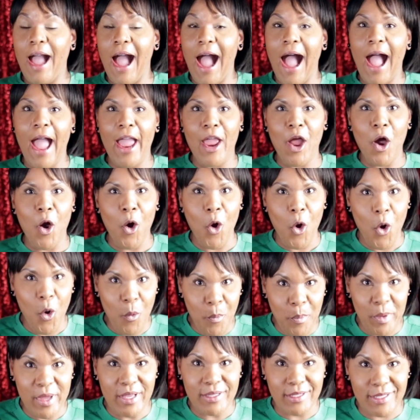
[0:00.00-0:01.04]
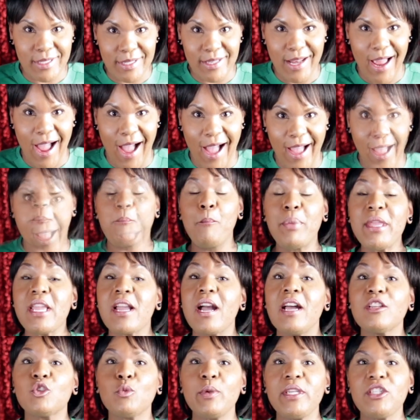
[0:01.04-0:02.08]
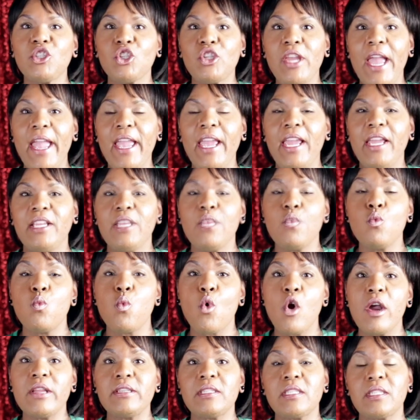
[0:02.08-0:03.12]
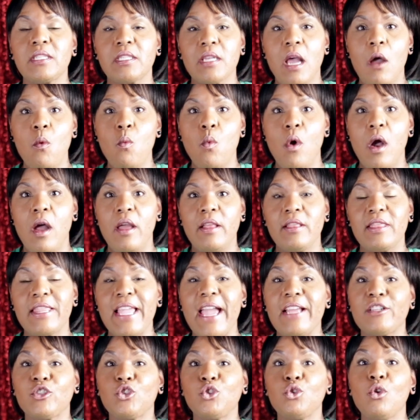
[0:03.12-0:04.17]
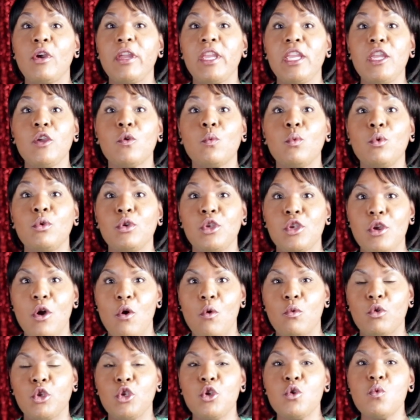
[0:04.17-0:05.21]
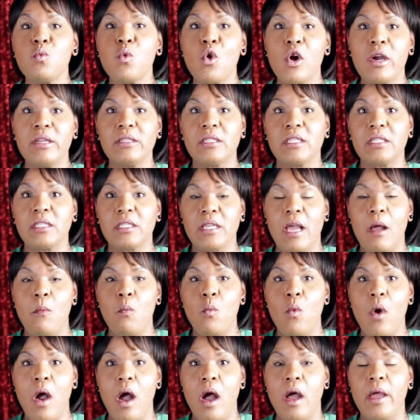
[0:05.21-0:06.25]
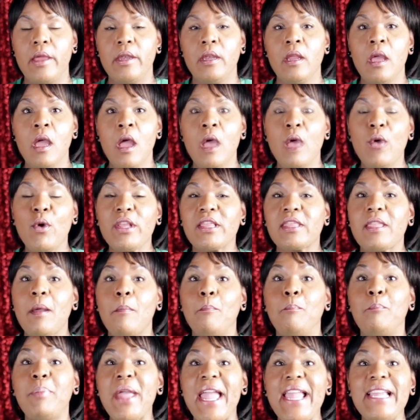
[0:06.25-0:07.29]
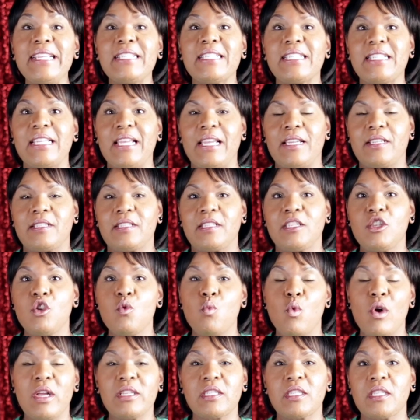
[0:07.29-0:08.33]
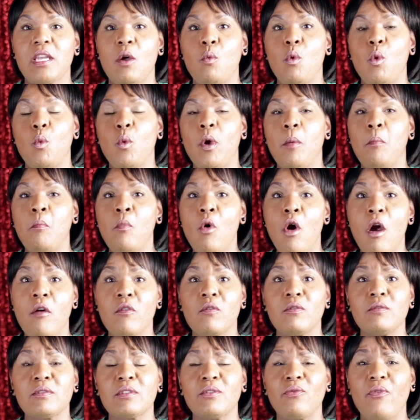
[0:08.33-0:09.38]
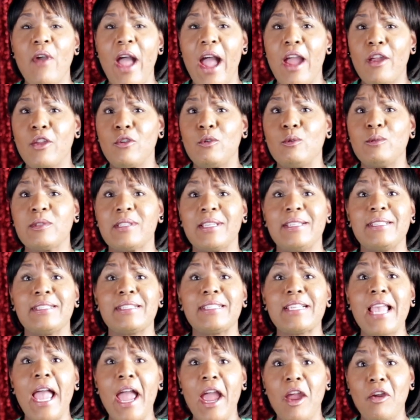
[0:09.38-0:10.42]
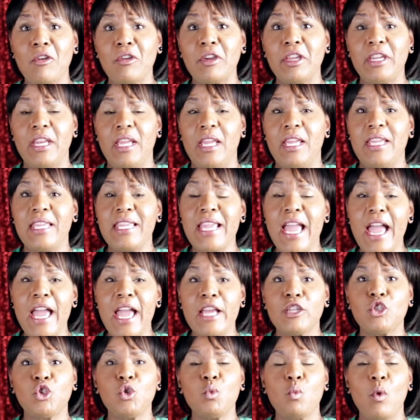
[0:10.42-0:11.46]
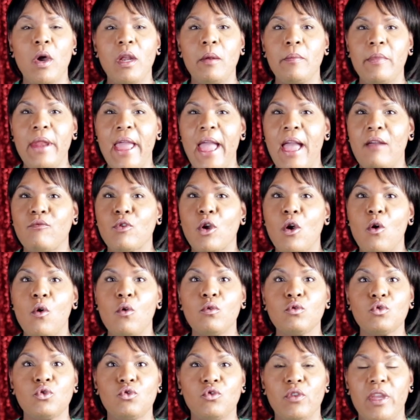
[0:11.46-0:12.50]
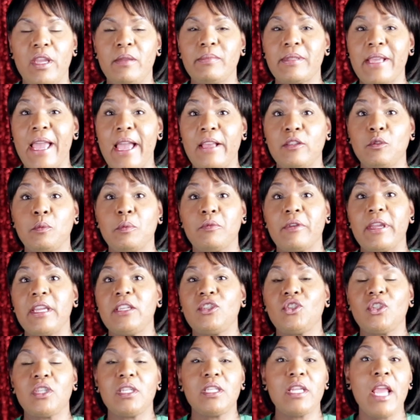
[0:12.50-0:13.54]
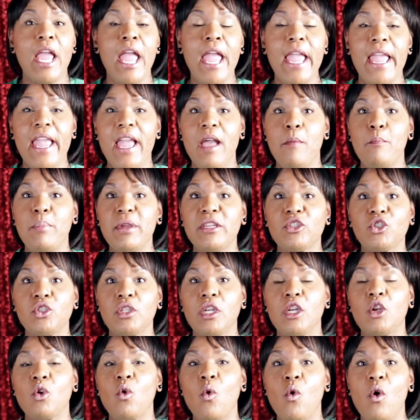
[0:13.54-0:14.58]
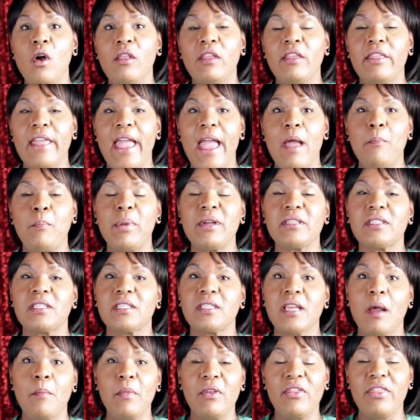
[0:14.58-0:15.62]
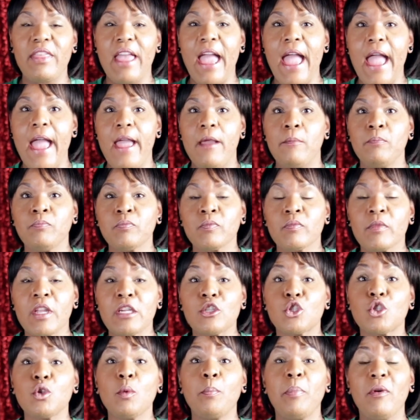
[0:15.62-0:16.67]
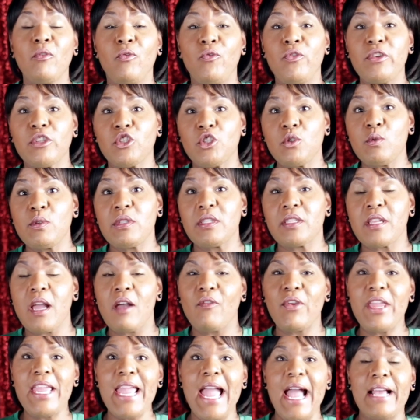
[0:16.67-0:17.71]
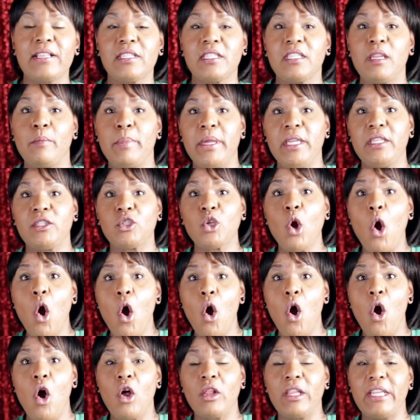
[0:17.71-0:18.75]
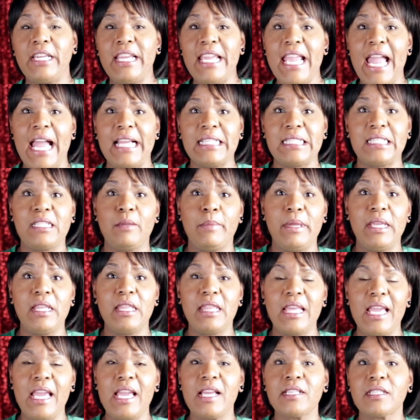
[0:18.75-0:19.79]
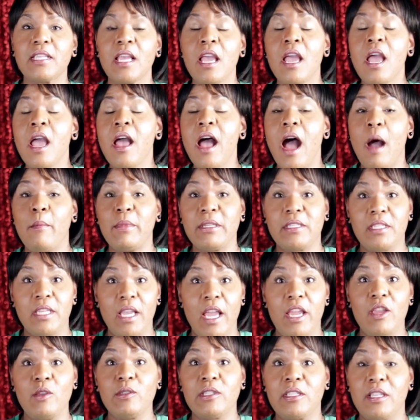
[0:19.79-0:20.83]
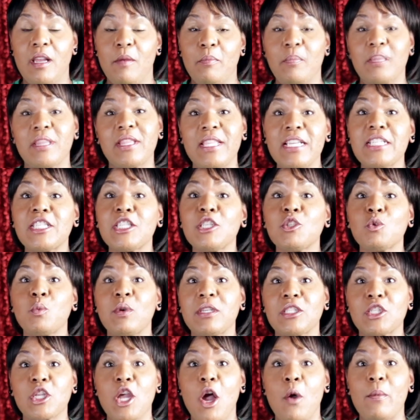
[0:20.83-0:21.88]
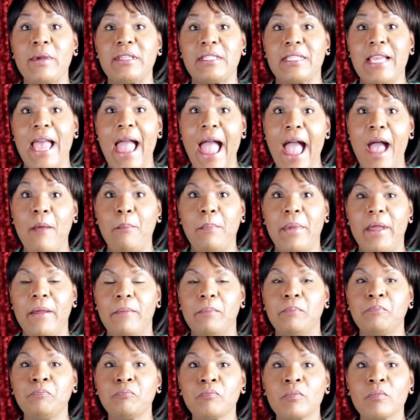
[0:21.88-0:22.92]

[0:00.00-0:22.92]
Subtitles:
I hope it's not, because we change. You want someone that's your equal yoke. You want someone with the basics. You want someone with morals, values, integrity. Yes, you want them to have goals, dreams, aspiration, ambition, and all of that. But some of that superficial stuff, he has to be tall and he has to be this. I'm going to tell you something. This is what's going to happen.